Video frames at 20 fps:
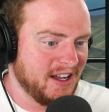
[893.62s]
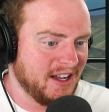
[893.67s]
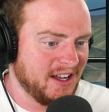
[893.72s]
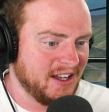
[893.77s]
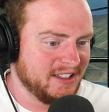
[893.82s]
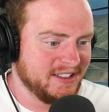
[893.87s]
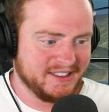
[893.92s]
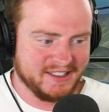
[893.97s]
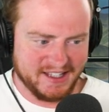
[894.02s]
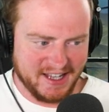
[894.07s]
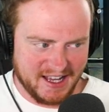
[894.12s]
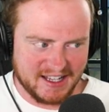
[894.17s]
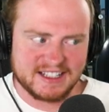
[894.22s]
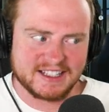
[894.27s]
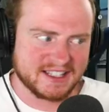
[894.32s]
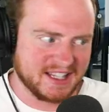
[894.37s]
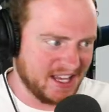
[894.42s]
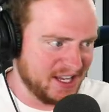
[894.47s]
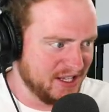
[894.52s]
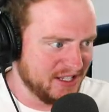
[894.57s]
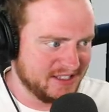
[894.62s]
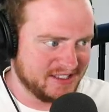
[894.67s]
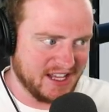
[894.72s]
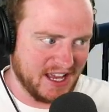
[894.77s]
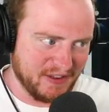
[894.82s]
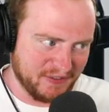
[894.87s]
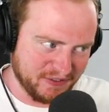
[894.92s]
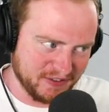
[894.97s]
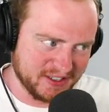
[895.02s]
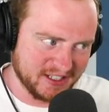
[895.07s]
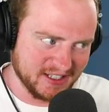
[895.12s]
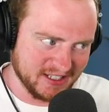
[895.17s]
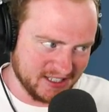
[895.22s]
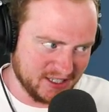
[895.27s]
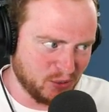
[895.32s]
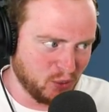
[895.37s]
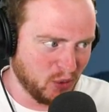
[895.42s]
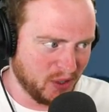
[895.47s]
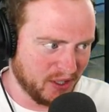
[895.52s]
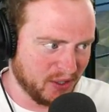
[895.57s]
Yes, they definitely
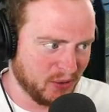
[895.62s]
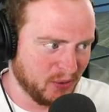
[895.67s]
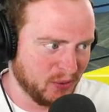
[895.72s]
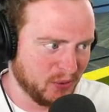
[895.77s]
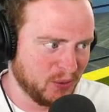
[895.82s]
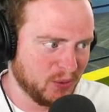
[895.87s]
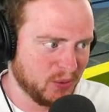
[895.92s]
will.